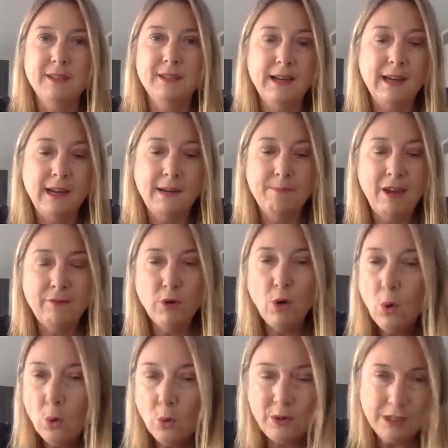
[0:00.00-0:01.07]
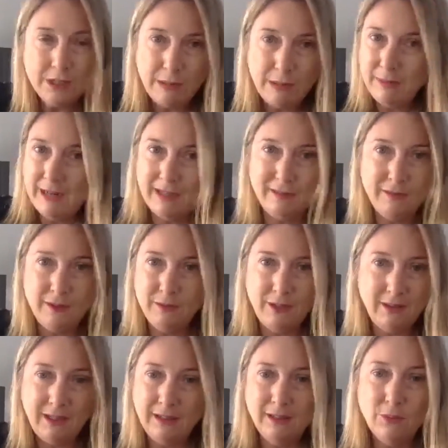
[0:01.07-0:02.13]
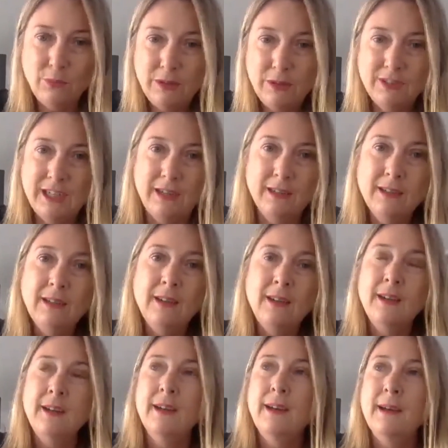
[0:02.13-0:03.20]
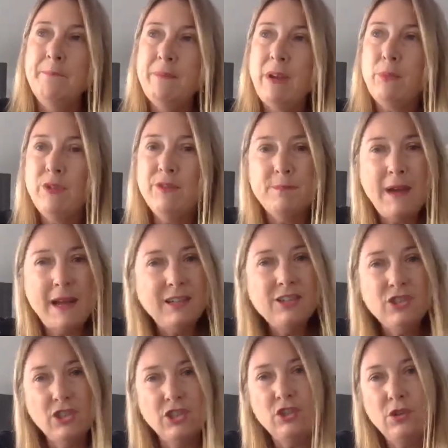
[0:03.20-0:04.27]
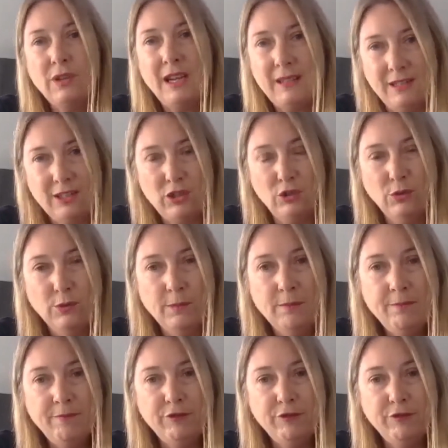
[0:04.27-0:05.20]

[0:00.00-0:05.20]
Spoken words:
have always been part of everything that we've done. And we've managed to do that still from